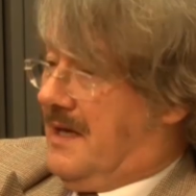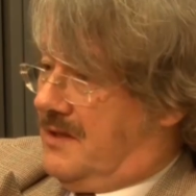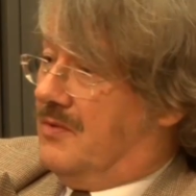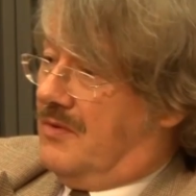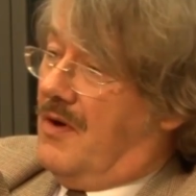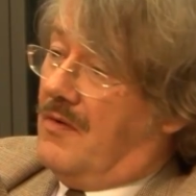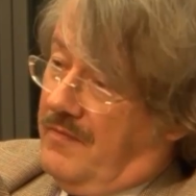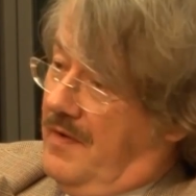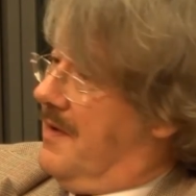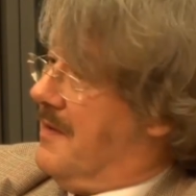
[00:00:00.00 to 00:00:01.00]
took
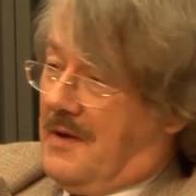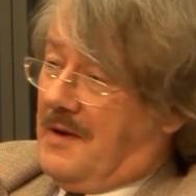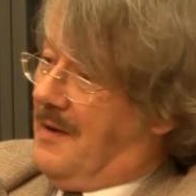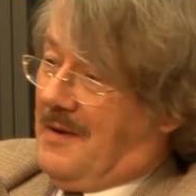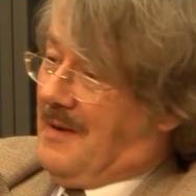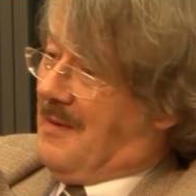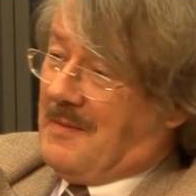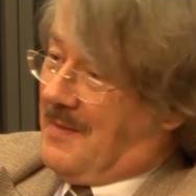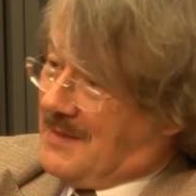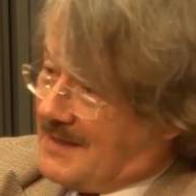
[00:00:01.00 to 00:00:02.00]
over
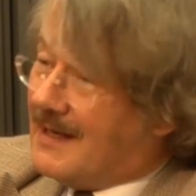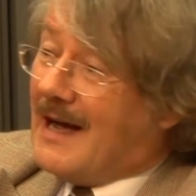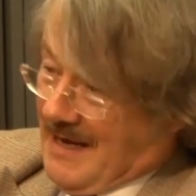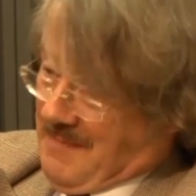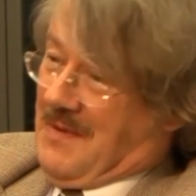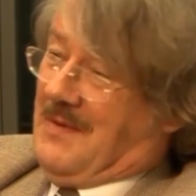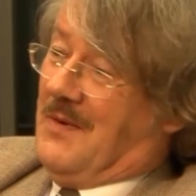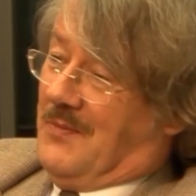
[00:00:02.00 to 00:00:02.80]
the time